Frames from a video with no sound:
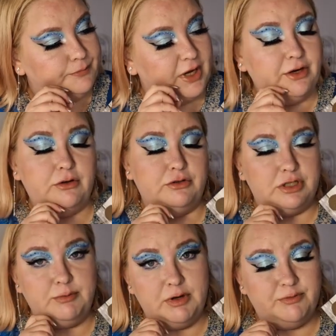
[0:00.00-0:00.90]
I don't know,
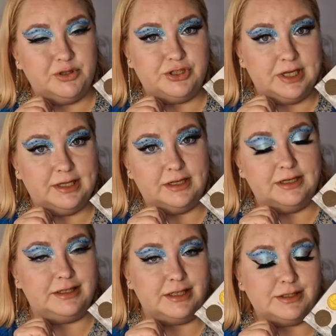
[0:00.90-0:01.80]
someone would say that
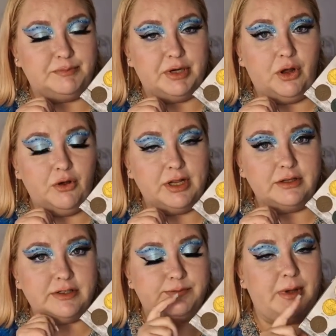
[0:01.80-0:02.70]
it doesn't belong in
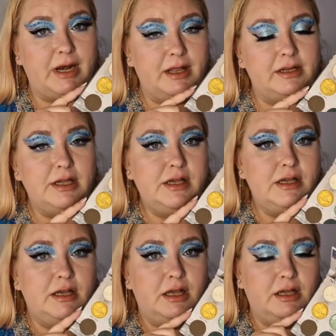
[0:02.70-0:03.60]
this palette,
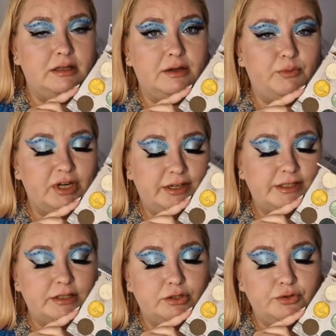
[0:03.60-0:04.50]
that what
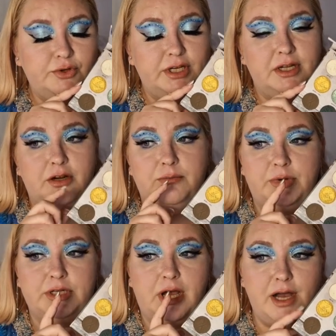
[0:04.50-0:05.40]
does it do in here,
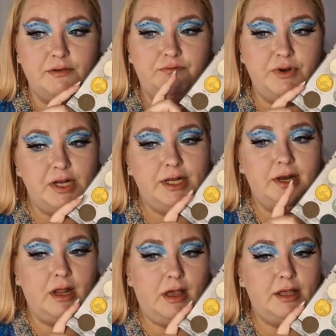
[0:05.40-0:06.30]
but I really
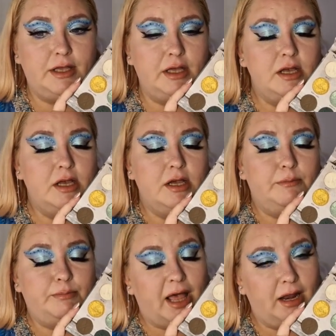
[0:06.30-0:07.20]
like
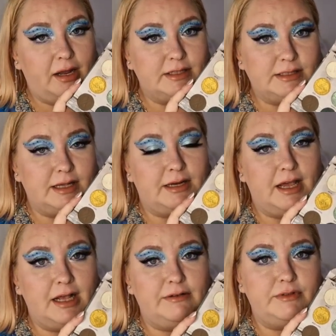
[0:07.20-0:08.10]
palettes that
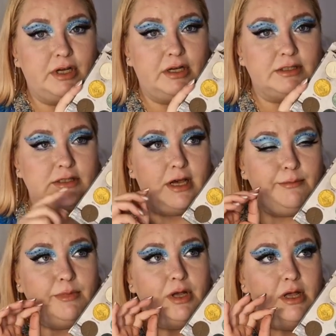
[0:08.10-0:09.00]
have
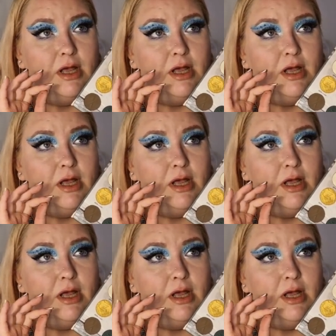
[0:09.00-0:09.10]
some